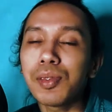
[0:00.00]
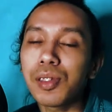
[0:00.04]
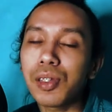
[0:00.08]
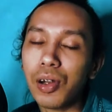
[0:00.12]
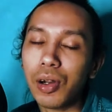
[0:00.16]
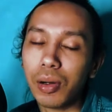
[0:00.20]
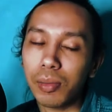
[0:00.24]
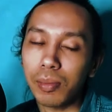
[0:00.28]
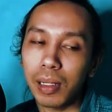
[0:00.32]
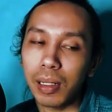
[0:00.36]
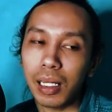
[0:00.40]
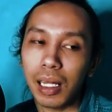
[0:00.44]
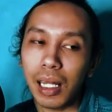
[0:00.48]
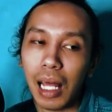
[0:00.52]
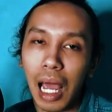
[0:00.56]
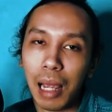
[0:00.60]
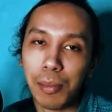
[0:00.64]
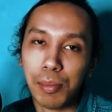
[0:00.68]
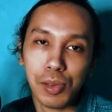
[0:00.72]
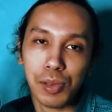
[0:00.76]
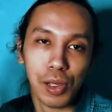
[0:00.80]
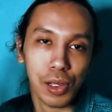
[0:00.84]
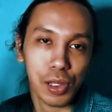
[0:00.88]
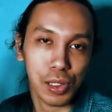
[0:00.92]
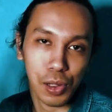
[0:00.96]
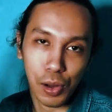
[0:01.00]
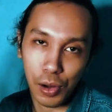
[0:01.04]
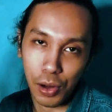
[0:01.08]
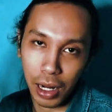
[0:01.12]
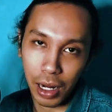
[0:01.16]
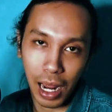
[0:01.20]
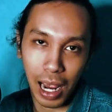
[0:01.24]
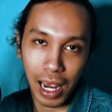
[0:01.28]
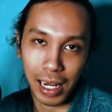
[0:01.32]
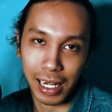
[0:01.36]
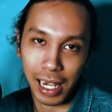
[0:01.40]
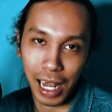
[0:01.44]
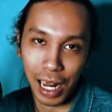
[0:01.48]
so sorry,
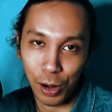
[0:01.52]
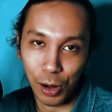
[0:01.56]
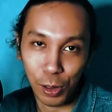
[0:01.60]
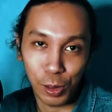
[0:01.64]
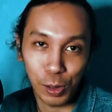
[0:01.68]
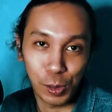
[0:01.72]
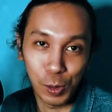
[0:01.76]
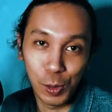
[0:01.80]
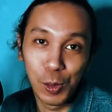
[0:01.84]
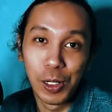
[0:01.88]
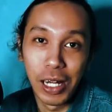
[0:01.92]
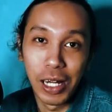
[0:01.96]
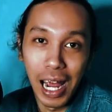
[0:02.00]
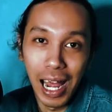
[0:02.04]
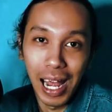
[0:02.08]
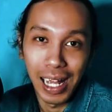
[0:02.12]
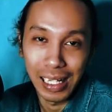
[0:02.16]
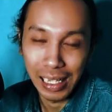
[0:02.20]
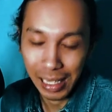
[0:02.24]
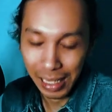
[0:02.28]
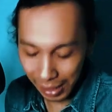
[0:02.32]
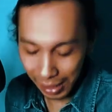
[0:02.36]
I cannot do that.